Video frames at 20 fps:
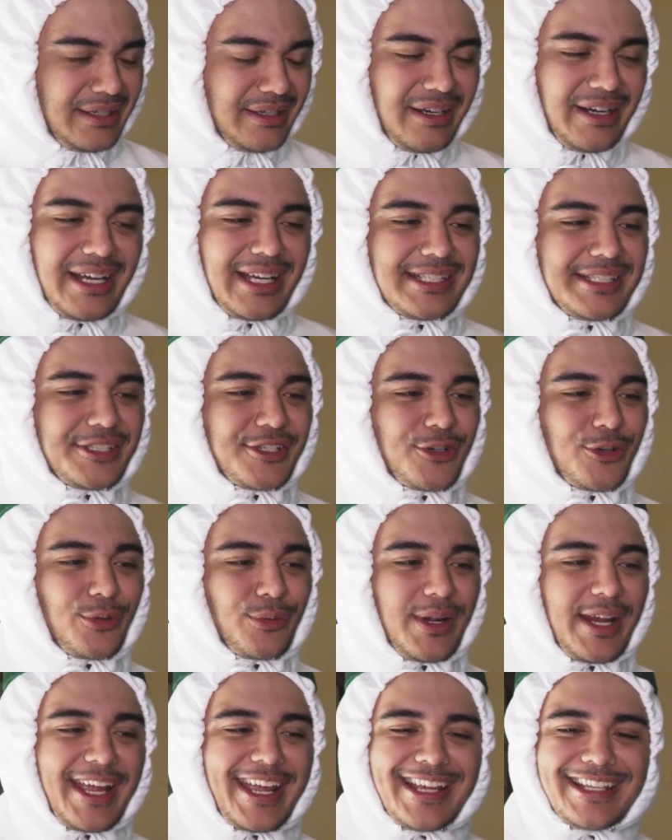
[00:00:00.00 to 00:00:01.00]
Oh, that's
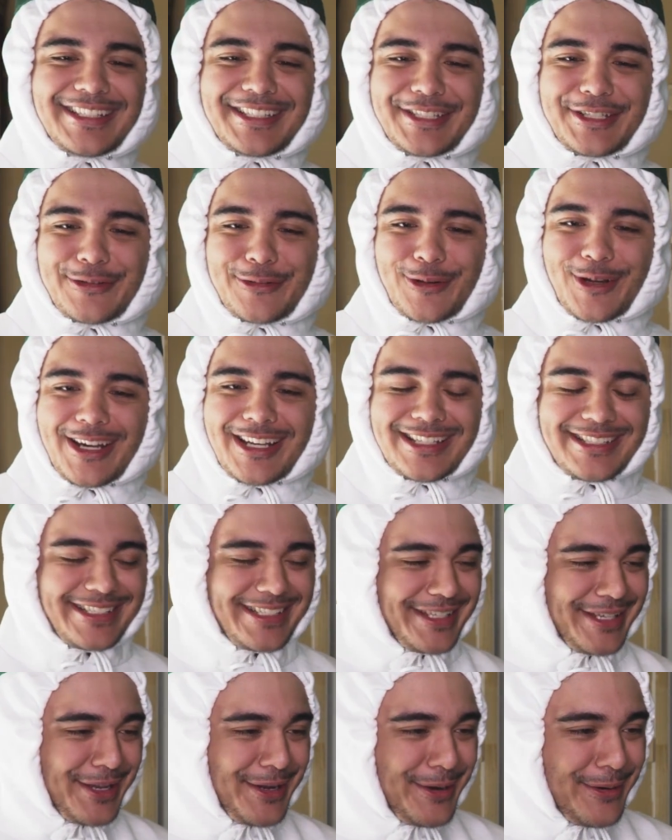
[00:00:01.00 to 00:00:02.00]
crazy,
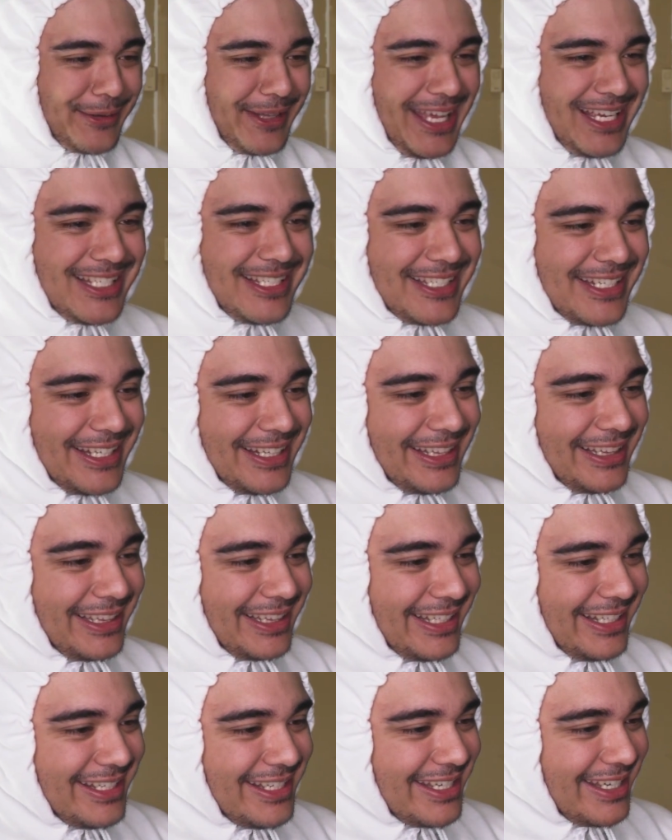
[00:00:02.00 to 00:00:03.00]
crazy. Yo, that shit
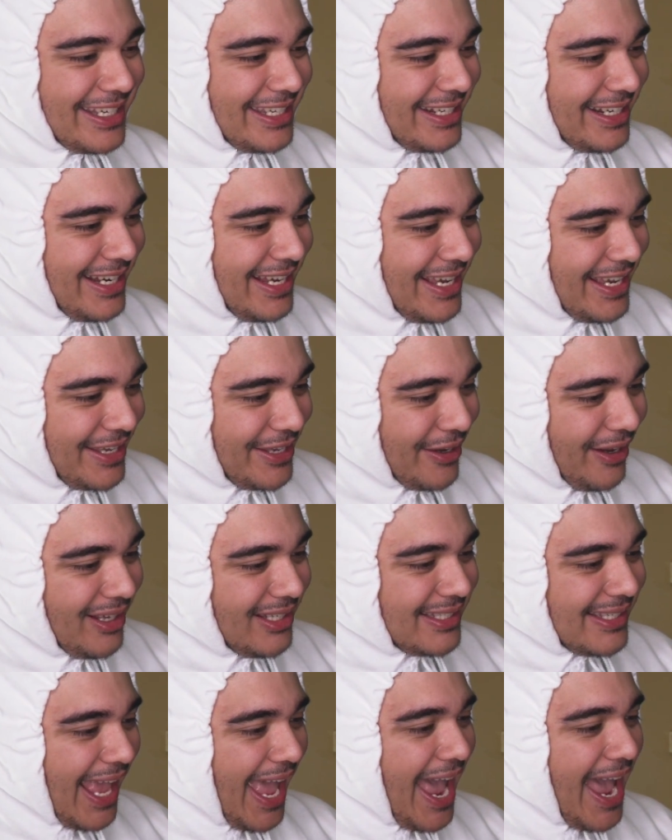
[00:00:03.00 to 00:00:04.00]
lit. Yo,
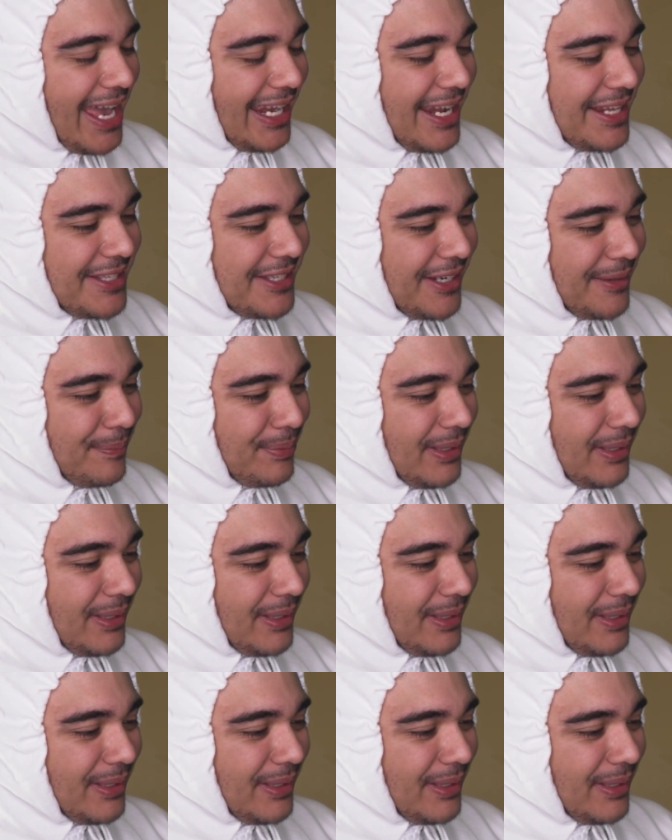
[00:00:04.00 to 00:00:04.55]
that's added to the